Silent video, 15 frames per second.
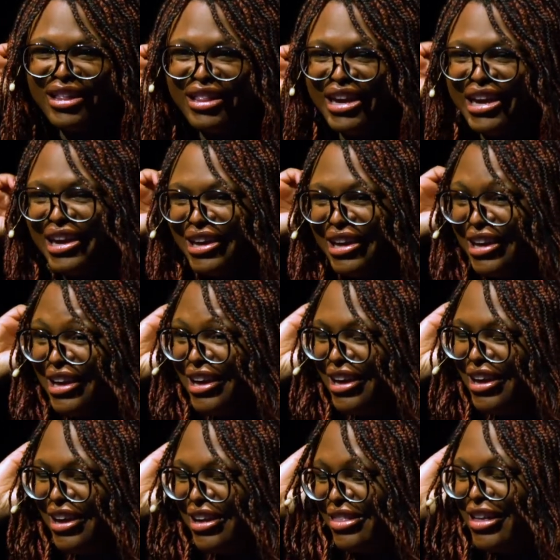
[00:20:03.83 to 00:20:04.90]
Like,
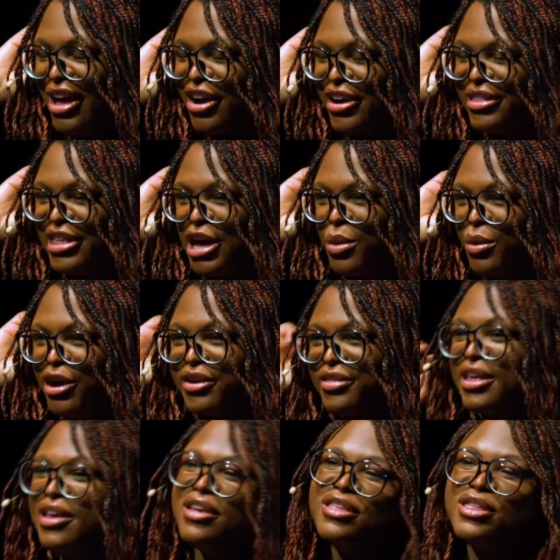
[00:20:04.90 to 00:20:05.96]
it's not how consent works.
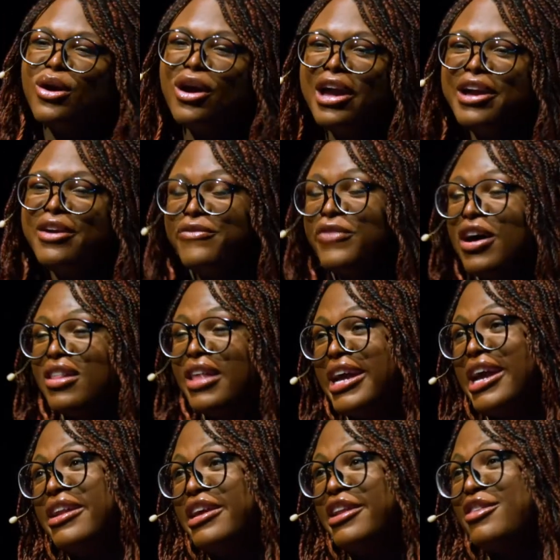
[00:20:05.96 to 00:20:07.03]
So I felt like
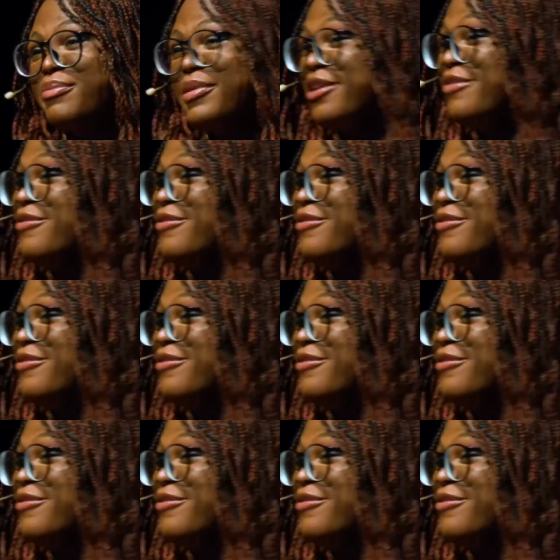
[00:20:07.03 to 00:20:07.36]
I needed to make a